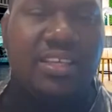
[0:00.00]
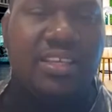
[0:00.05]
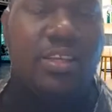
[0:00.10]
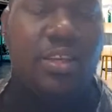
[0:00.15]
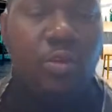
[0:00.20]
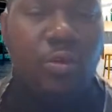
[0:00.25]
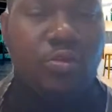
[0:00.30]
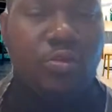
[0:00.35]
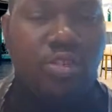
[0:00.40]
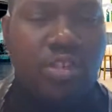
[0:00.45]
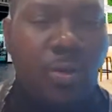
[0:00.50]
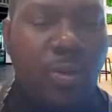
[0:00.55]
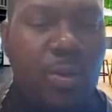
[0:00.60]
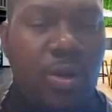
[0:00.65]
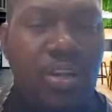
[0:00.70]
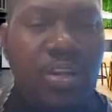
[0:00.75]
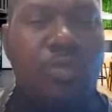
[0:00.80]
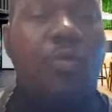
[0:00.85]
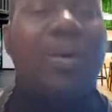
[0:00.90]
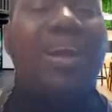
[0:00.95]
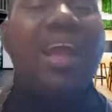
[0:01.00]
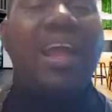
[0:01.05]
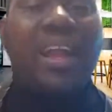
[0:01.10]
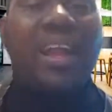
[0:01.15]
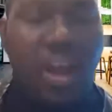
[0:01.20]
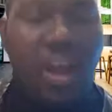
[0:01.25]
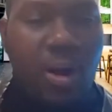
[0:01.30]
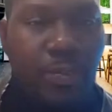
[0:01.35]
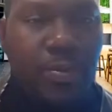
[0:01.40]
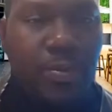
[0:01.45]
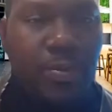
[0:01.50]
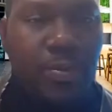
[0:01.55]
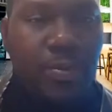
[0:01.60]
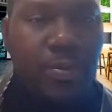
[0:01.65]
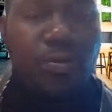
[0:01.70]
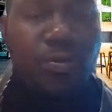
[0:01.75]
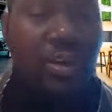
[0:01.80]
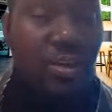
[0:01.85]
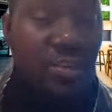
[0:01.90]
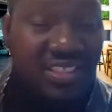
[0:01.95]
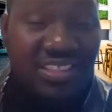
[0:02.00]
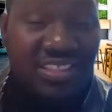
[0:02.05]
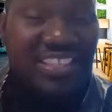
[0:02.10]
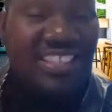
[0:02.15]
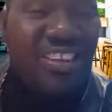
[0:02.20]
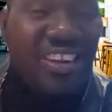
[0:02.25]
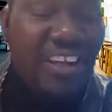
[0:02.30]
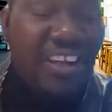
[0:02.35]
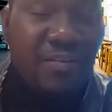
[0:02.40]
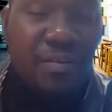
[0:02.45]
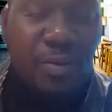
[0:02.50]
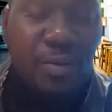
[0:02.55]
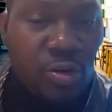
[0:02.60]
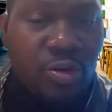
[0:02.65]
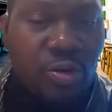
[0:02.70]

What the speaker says: to somebody who can help you, because it's not every,